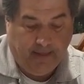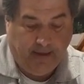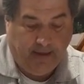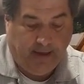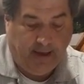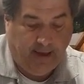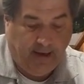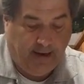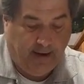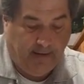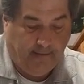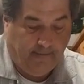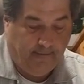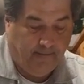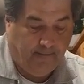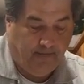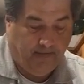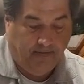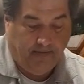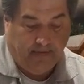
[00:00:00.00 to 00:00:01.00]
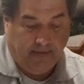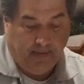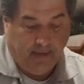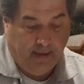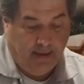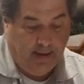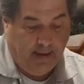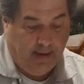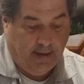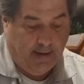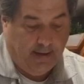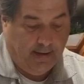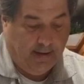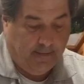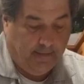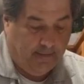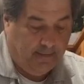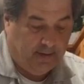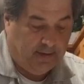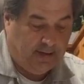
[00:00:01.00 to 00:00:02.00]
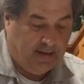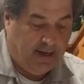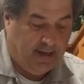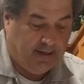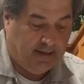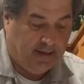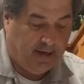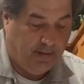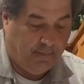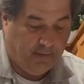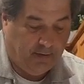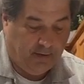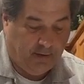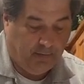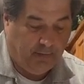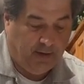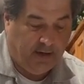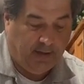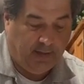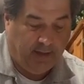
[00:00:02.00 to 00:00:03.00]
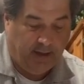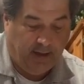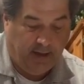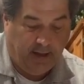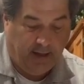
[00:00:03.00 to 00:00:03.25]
Kind of tent it up a little bit, I think.